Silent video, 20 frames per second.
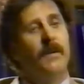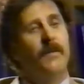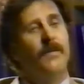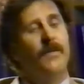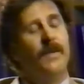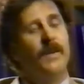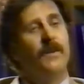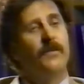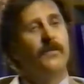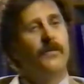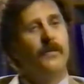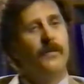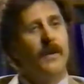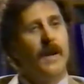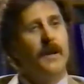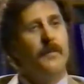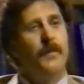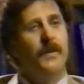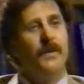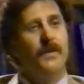This
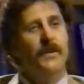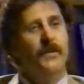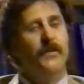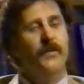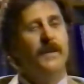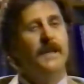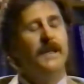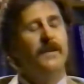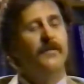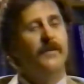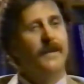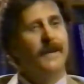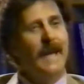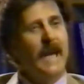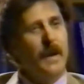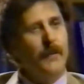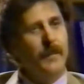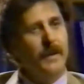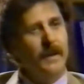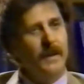type of disease can
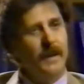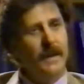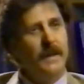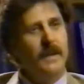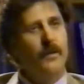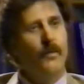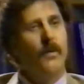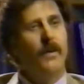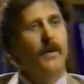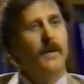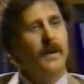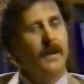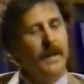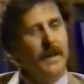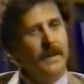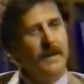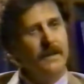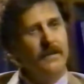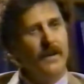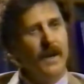happen to anyone at
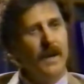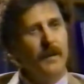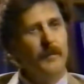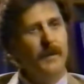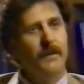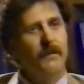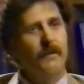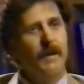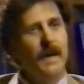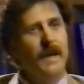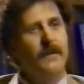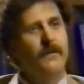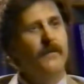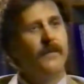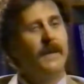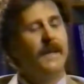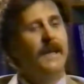any time in life,